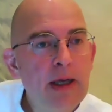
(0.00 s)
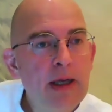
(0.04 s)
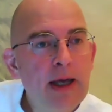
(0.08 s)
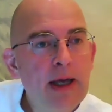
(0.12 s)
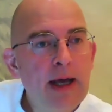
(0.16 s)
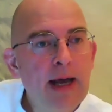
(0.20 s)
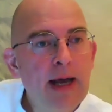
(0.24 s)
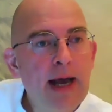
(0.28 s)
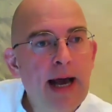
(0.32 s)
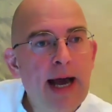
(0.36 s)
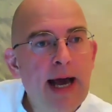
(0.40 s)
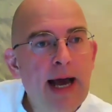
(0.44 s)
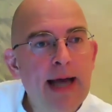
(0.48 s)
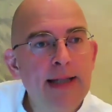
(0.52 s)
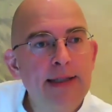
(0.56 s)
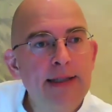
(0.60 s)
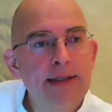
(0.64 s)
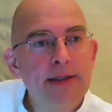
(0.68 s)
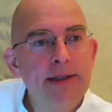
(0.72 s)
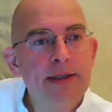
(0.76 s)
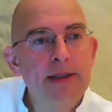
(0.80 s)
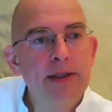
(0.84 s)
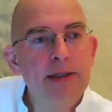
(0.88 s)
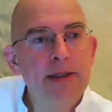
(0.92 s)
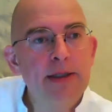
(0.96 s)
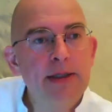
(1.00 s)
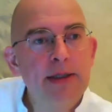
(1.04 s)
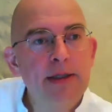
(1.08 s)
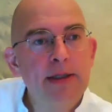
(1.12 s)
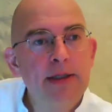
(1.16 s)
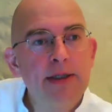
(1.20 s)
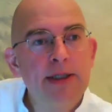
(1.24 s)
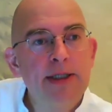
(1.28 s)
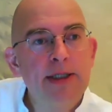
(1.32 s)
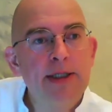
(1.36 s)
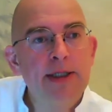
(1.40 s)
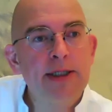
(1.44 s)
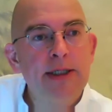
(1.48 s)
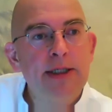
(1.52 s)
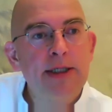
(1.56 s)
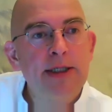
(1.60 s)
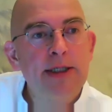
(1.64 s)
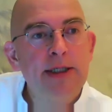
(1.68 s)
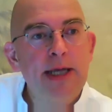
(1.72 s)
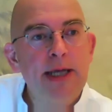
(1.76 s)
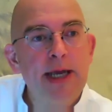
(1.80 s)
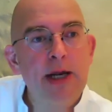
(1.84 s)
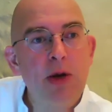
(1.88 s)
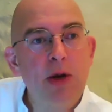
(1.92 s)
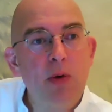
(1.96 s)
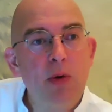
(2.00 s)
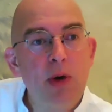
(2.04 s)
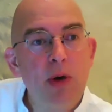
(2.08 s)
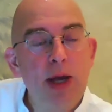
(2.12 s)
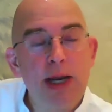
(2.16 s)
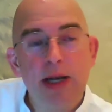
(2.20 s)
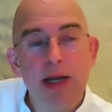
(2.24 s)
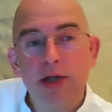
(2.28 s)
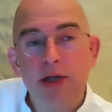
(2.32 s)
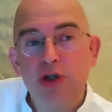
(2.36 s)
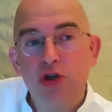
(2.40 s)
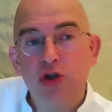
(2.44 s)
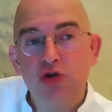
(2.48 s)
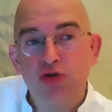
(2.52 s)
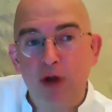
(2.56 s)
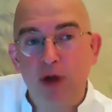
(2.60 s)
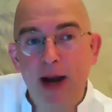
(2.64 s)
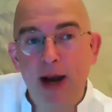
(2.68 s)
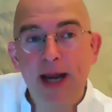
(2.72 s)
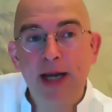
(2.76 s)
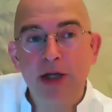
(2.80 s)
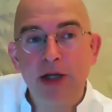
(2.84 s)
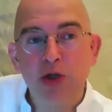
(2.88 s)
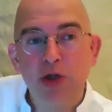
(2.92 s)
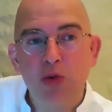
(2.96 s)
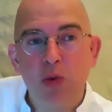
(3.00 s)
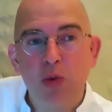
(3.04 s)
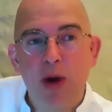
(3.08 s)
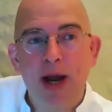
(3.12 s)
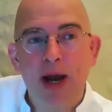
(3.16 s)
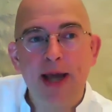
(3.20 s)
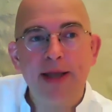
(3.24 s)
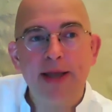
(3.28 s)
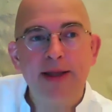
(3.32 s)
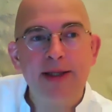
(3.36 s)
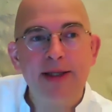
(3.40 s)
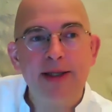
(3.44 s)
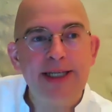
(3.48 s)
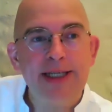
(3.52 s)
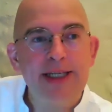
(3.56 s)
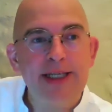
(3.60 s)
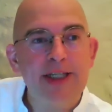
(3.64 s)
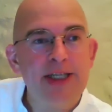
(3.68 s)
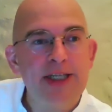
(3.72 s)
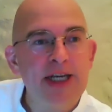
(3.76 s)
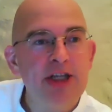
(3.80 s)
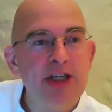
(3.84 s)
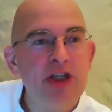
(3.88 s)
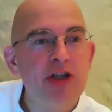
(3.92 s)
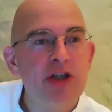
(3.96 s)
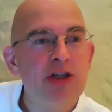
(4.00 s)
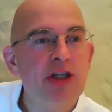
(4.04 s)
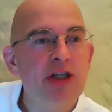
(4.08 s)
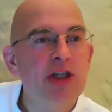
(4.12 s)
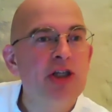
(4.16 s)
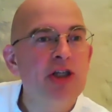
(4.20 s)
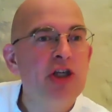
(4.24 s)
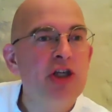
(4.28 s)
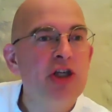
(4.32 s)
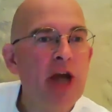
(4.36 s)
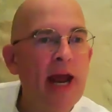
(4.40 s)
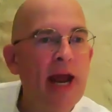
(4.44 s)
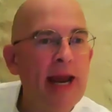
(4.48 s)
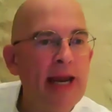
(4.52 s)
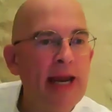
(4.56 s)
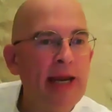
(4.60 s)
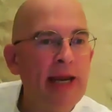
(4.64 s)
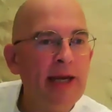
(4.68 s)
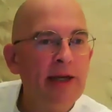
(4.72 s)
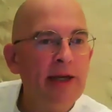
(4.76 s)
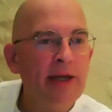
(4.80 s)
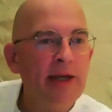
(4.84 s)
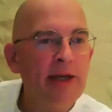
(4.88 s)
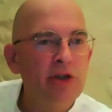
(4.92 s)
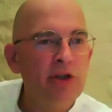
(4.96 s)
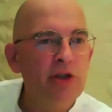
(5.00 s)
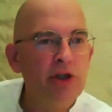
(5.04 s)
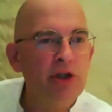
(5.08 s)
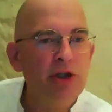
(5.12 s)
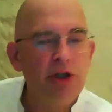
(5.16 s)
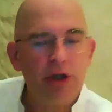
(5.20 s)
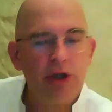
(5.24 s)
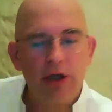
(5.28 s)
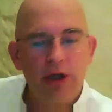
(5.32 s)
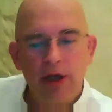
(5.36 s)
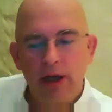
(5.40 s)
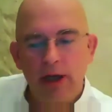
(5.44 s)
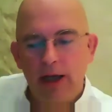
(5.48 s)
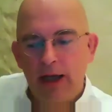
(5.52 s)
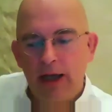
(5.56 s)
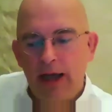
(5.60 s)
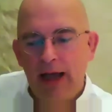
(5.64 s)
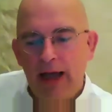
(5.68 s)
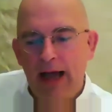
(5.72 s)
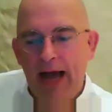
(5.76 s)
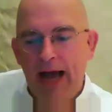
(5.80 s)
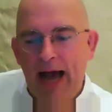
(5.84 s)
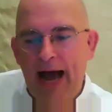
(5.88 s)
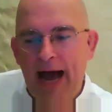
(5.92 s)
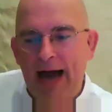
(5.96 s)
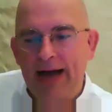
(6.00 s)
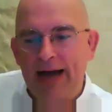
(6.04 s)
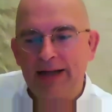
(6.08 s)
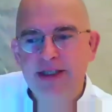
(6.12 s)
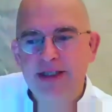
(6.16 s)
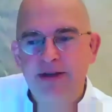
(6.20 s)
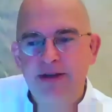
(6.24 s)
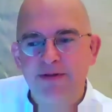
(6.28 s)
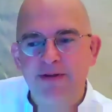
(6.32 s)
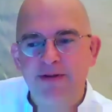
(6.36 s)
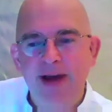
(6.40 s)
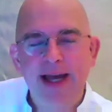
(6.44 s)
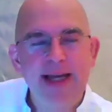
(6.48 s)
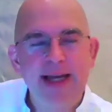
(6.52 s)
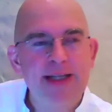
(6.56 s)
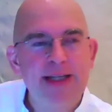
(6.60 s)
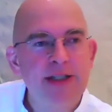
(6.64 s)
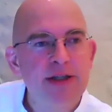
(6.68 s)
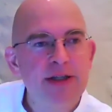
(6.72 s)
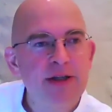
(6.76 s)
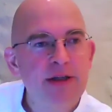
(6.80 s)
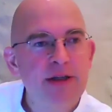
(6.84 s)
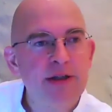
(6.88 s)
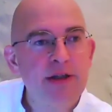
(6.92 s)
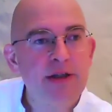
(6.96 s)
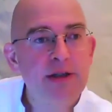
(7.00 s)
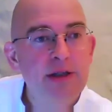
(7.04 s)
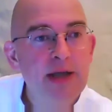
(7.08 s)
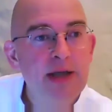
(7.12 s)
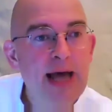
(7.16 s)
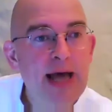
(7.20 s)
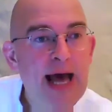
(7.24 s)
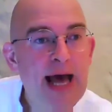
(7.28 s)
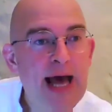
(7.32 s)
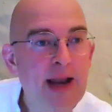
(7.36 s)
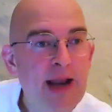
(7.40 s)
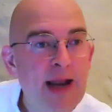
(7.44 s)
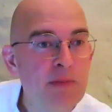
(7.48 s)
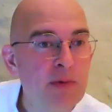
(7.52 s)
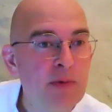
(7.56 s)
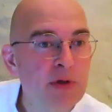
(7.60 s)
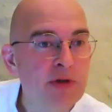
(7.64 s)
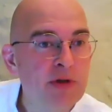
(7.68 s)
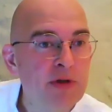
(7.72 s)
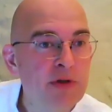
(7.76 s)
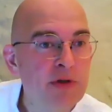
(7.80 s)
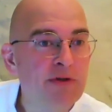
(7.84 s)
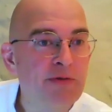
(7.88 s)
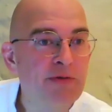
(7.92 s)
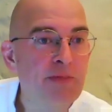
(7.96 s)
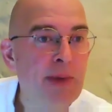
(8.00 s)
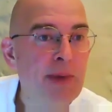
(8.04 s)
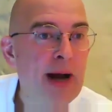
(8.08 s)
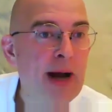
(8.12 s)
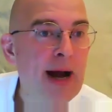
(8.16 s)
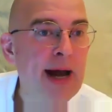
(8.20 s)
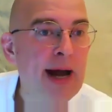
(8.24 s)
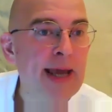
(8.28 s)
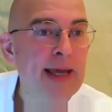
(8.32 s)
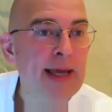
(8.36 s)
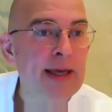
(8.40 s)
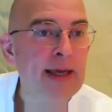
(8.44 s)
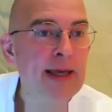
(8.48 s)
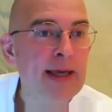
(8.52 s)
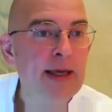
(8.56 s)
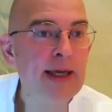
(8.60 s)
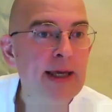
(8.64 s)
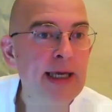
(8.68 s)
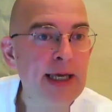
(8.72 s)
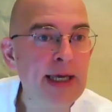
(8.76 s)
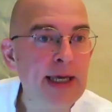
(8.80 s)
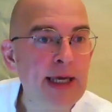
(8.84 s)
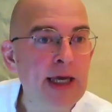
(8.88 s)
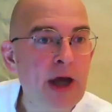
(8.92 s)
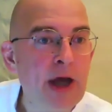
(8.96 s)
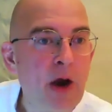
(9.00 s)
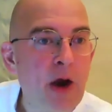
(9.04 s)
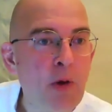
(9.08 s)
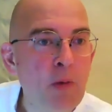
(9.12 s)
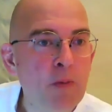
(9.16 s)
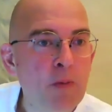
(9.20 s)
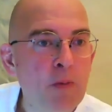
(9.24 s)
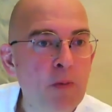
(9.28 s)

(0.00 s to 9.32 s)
And in a strange way, the decision to change activated elements of my ego.